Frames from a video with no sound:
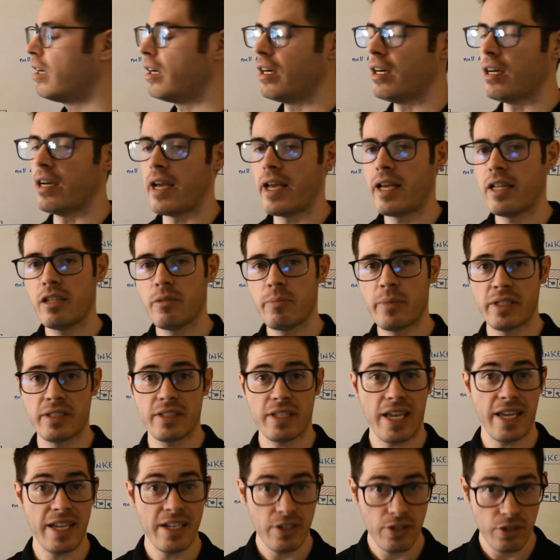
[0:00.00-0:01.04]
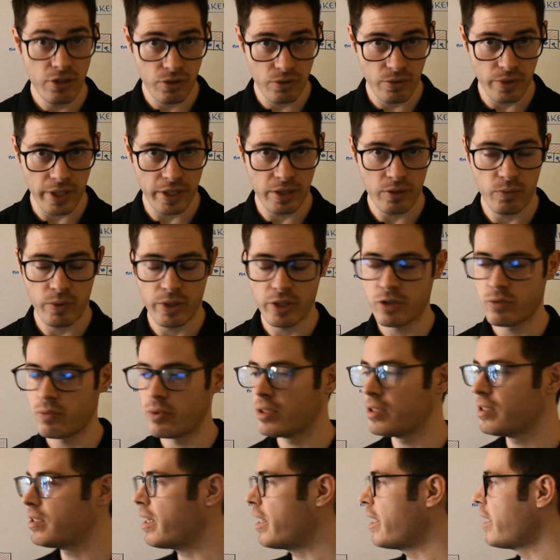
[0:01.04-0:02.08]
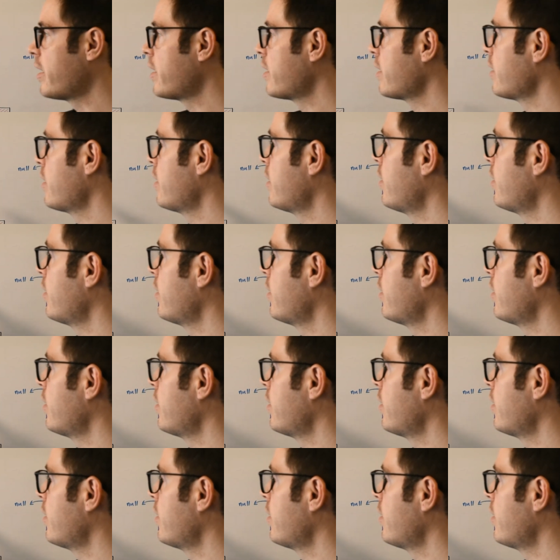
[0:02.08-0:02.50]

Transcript: elements into it, which would take